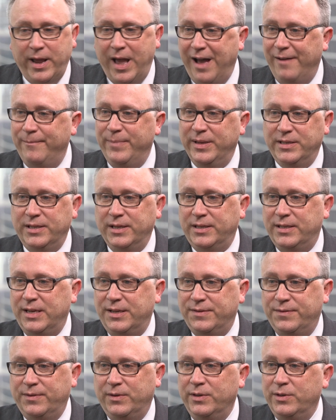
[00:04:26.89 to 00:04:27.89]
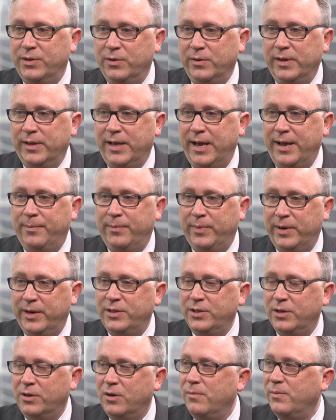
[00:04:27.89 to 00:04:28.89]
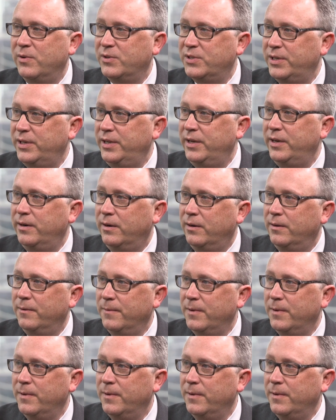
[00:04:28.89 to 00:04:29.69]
have been successful in doing that but it took almost a year